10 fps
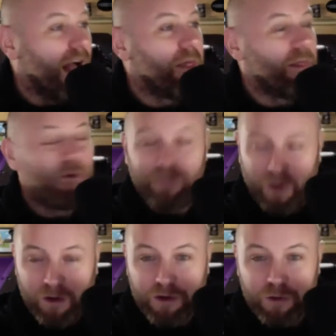the
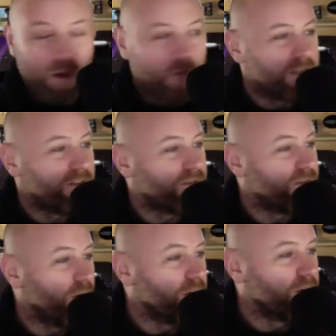final one, this
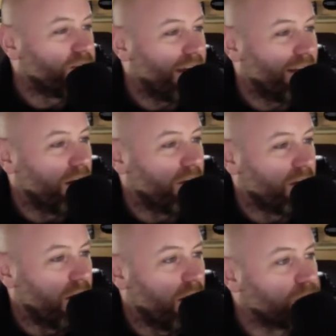final fact that I've
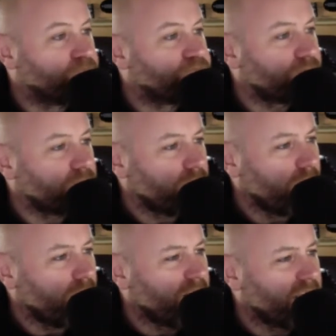got,
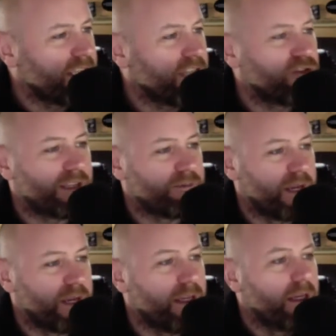this interests
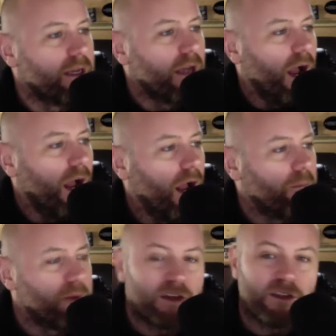me
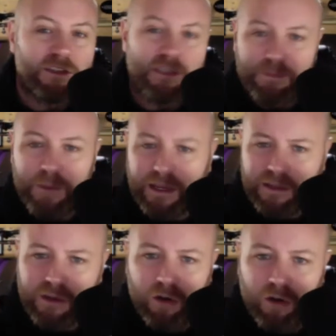because it's a big
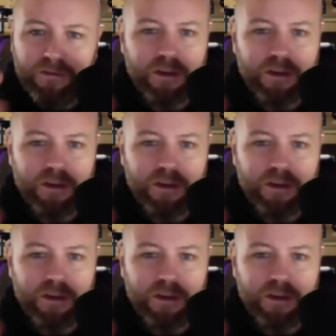diverse